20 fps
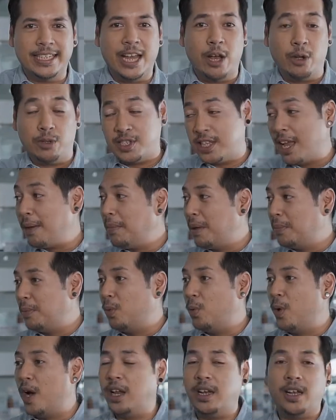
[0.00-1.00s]
Now, step
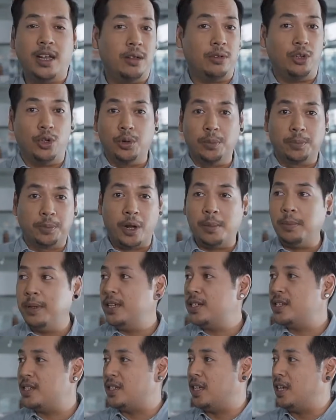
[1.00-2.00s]
number one, you'll
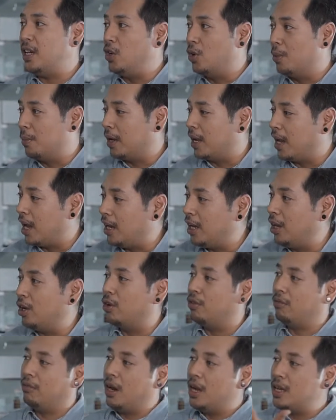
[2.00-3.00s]
probably see your mechanic
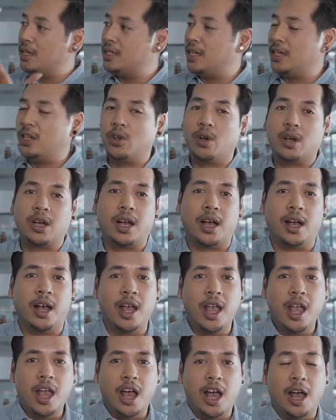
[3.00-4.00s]
raising your
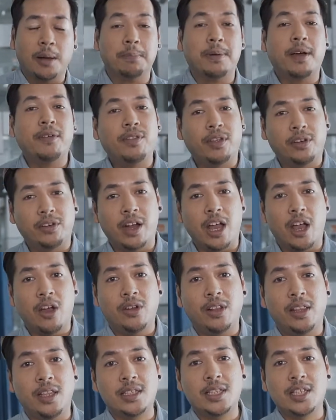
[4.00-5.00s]
car above the
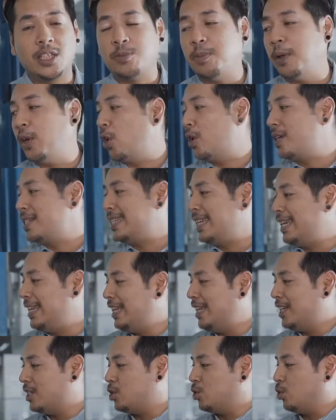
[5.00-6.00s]
ground. This is because he
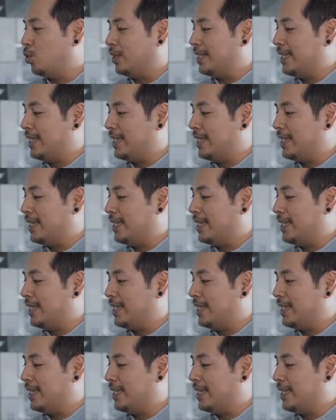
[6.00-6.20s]
needs to